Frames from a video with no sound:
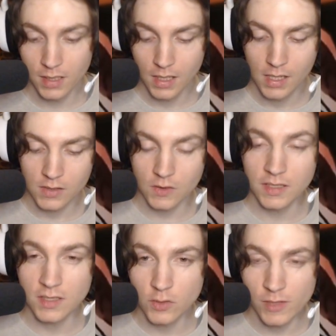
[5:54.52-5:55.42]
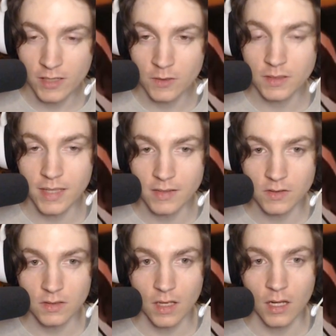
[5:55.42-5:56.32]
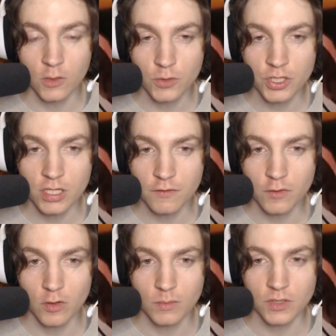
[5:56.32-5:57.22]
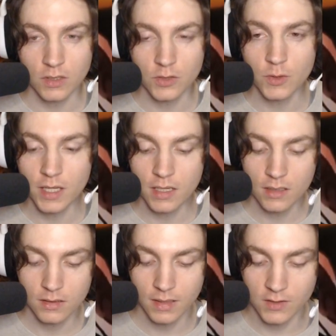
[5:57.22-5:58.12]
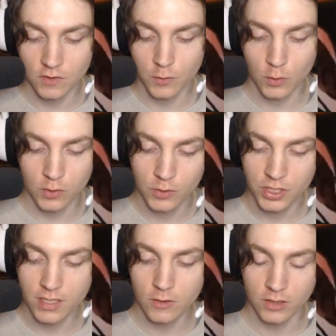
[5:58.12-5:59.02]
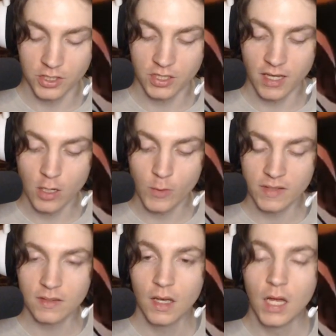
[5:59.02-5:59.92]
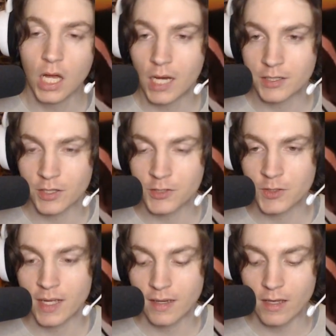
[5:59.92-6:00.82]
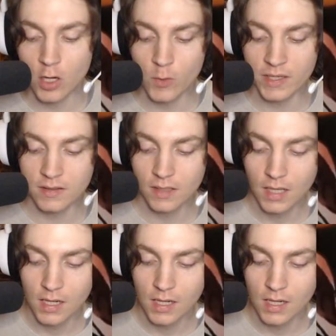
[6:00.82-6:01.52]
So this is really good against Lucci from Sakazuki, against a 4 cost Lucci. You can just KO it. Other cards you can KO it.